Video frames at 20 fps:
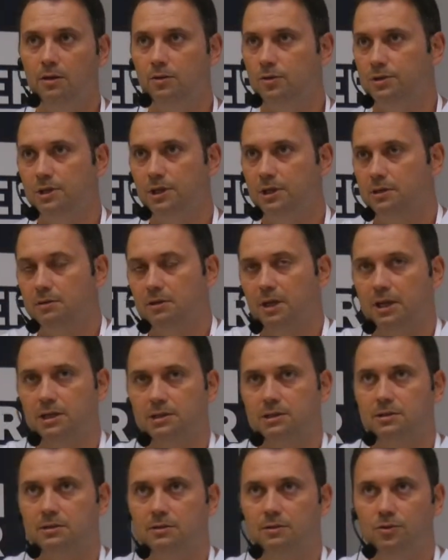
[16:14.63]
using
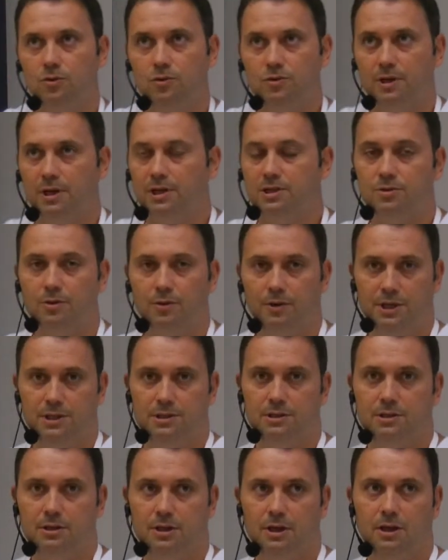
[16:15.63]
as user
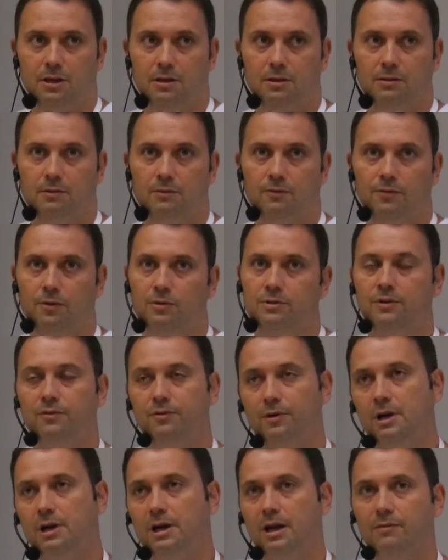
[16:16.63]
stories for
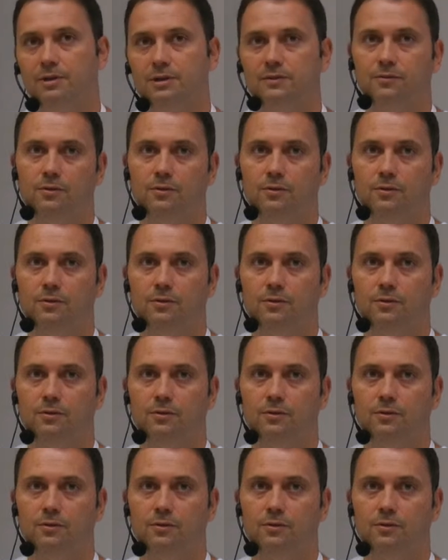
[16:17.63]
different levels.